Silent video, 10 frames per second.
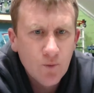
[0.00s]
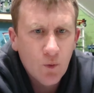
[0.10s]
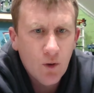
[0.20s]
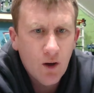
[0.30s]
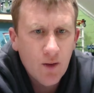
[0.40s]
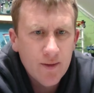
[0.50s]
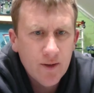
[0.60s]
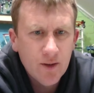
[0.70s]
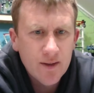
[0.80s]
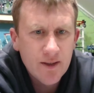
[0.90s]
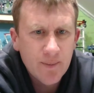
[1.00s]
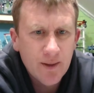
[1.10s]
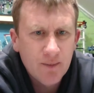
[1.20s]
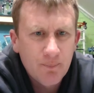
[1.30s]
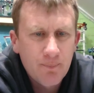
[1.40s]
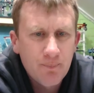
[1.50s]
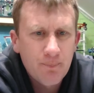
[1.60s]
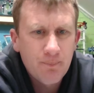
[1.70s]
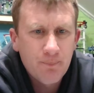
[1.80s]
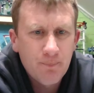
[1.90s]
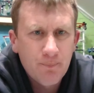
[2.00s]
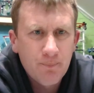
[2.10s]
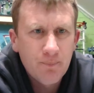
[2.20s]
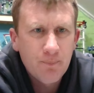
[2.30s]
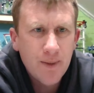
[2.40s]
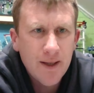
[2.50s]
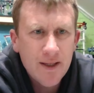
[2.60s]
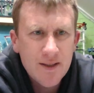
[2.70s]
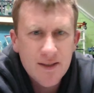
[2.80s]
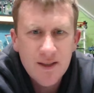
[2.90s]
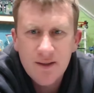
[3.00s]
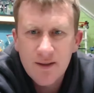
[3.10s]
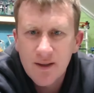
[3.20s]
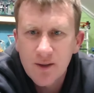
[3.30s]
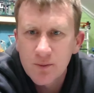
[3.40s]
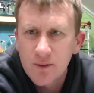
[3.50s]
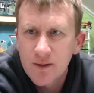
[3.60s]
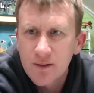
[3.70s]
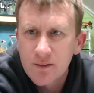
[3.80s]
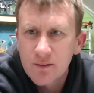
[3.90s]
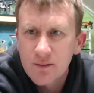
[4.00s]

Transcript: Or is it gonna be like a PC thing only?